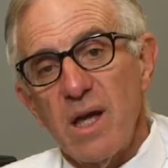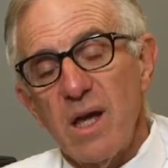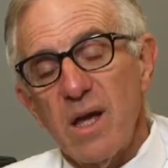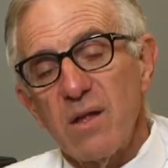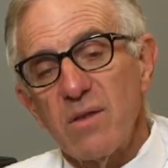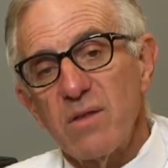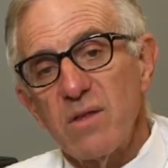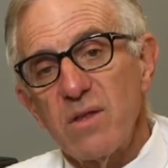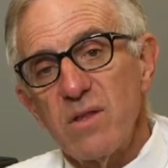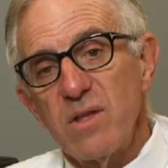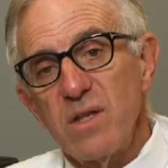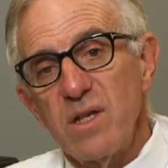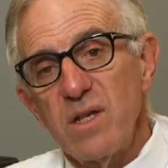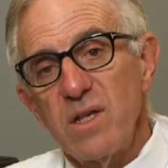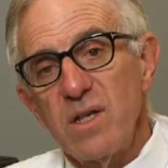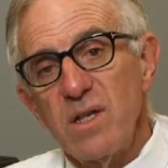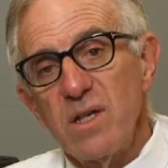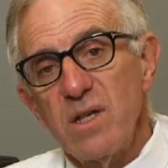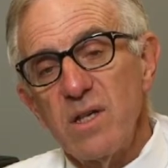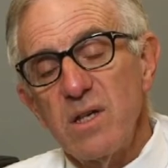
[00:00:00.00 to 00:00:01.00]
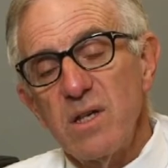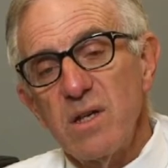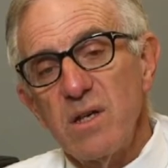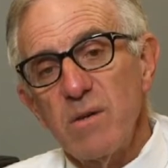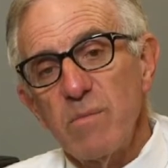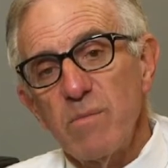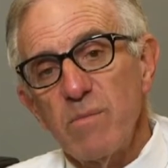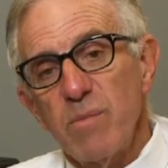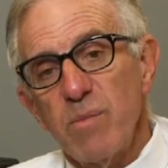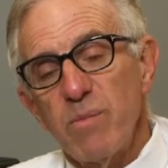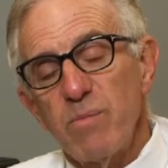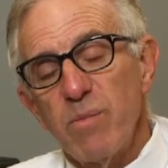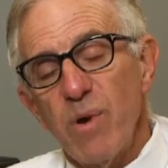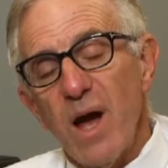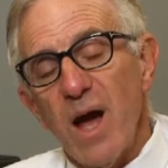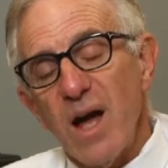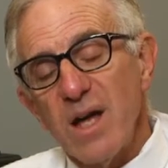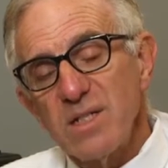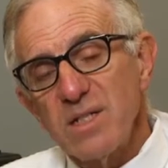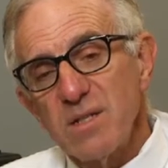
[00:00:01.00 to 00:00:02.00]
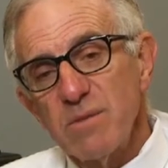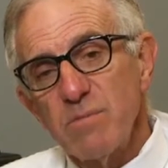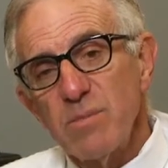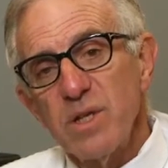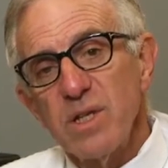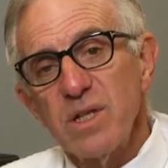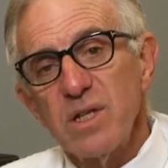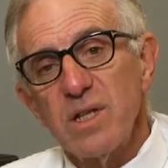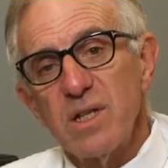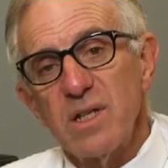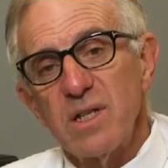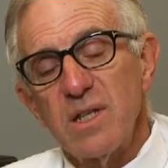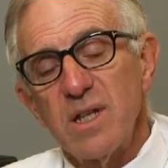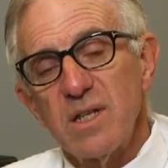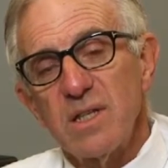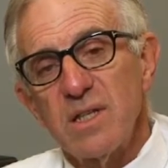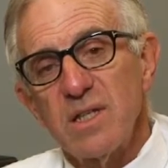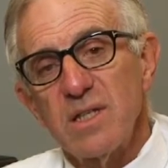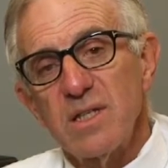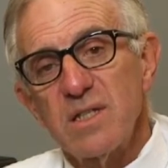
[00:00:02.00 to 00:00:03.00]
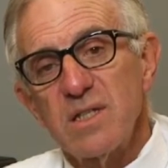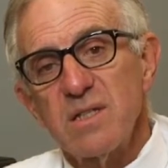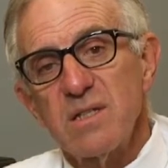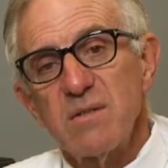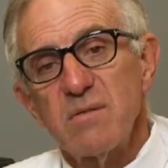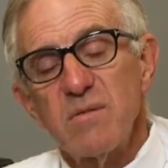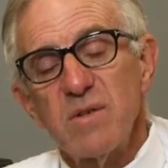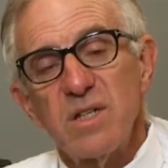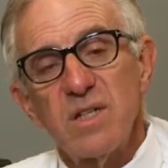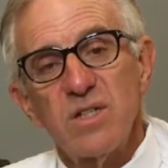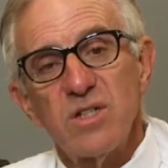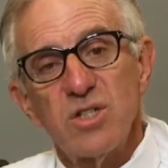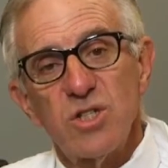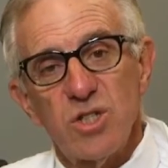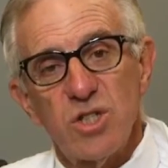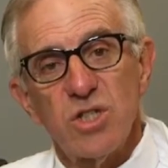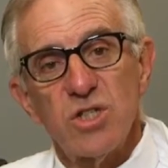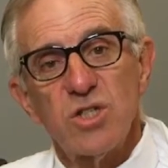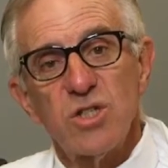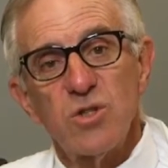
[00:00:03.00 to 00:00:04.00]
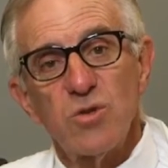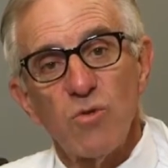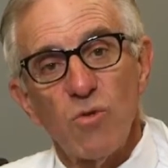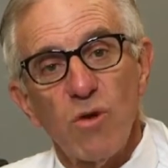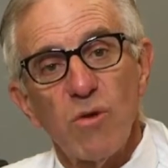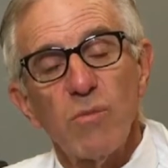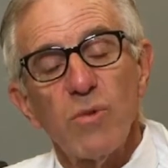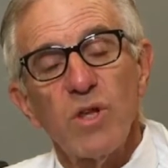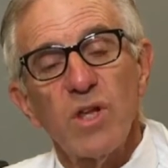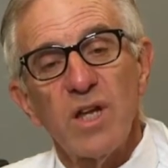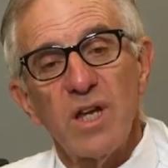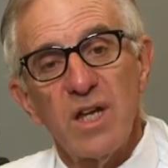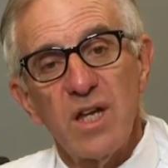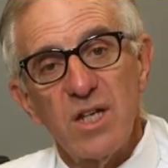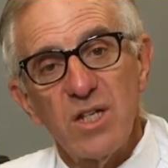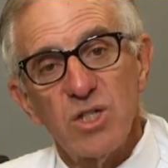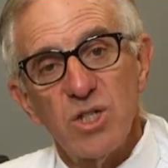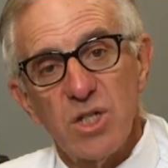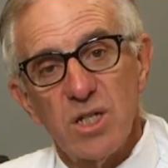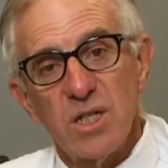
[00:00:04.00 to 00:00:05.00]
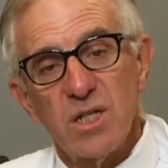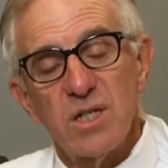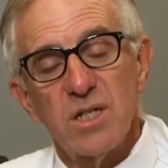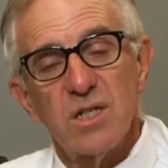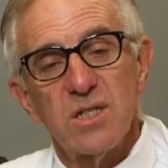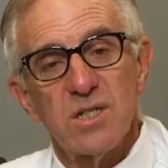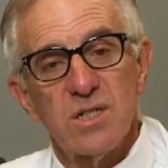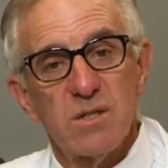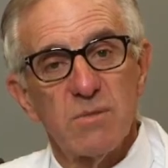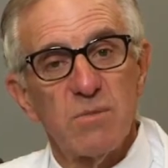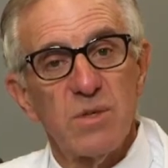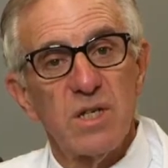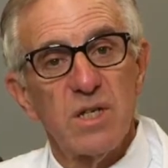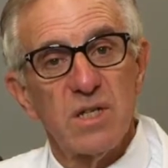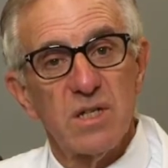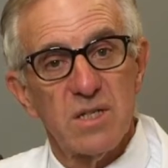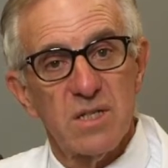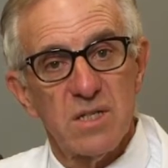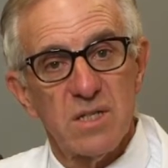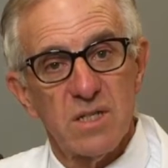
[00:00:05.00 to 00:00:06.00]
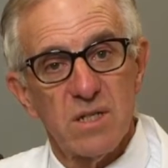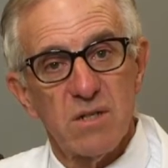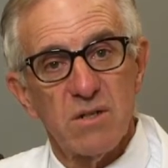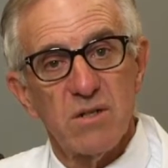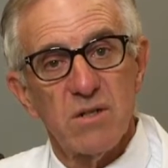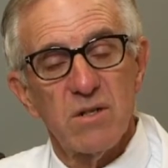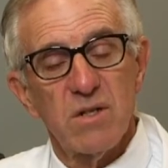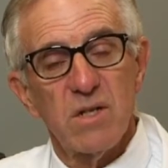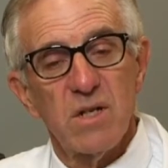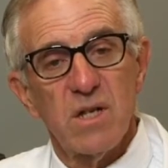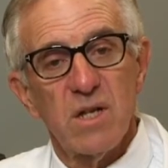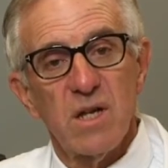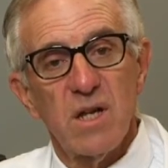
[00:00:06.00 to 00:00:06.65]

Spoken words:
And the possibility that this is just normal aging is to be considered.